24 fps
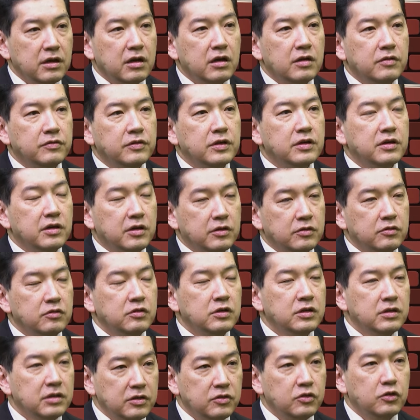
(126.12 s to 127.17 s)
of the
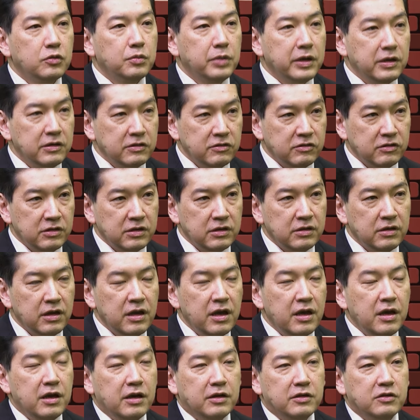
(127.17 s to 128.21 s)
country that you're based in.
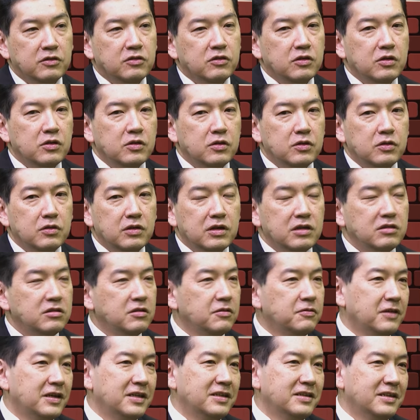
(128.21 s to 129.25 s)
So it's
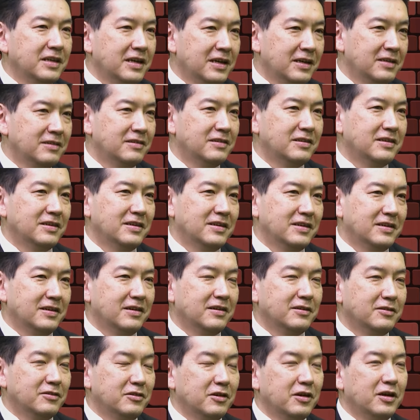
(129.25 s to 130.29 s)
a fantastic
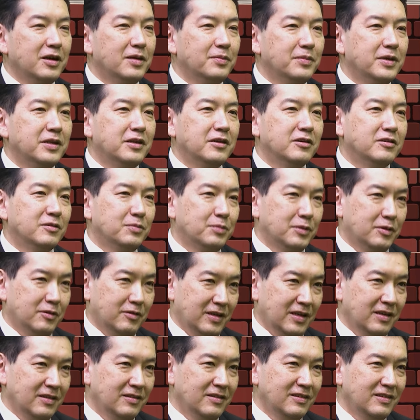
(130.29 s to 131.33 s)
mm-hmm. job and
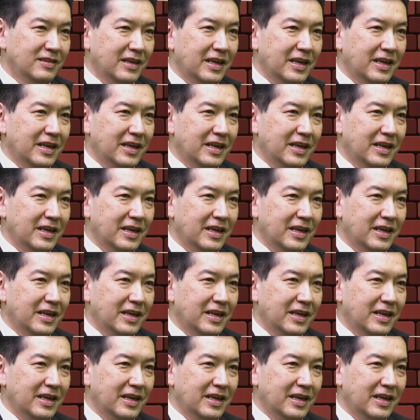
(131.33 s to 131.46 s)
experience,